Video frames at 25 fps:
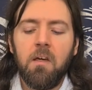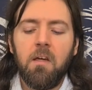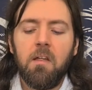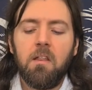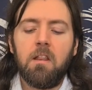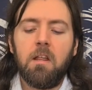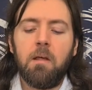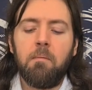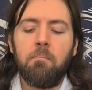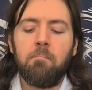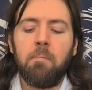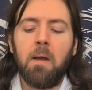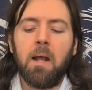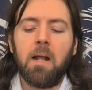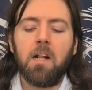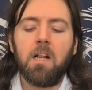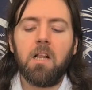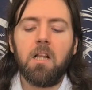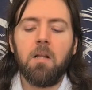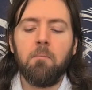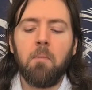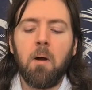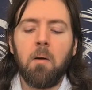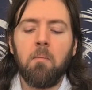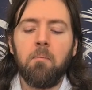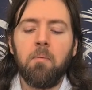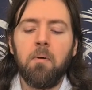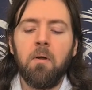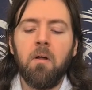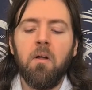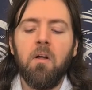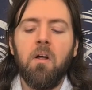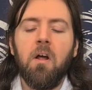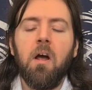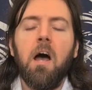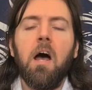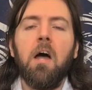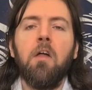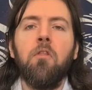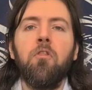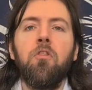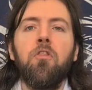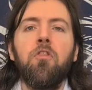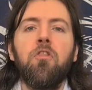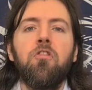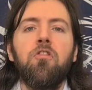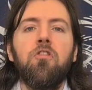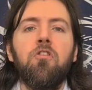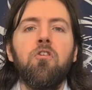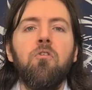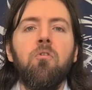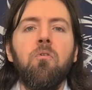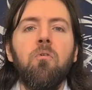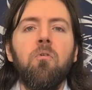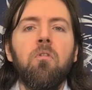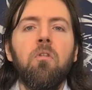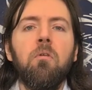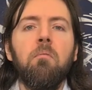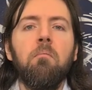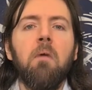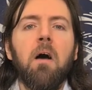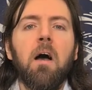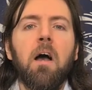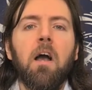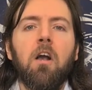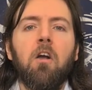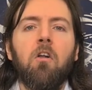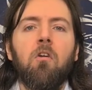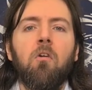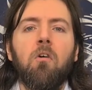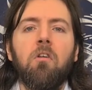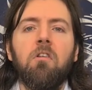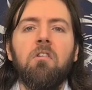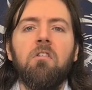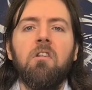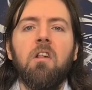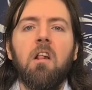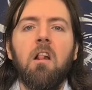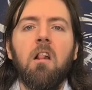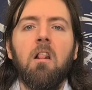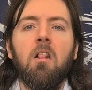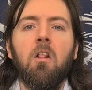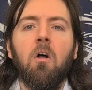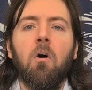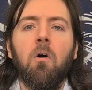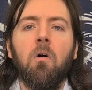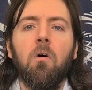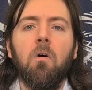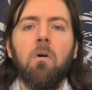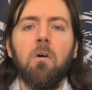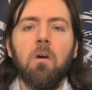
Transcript: They picked them up and threw them across the lock.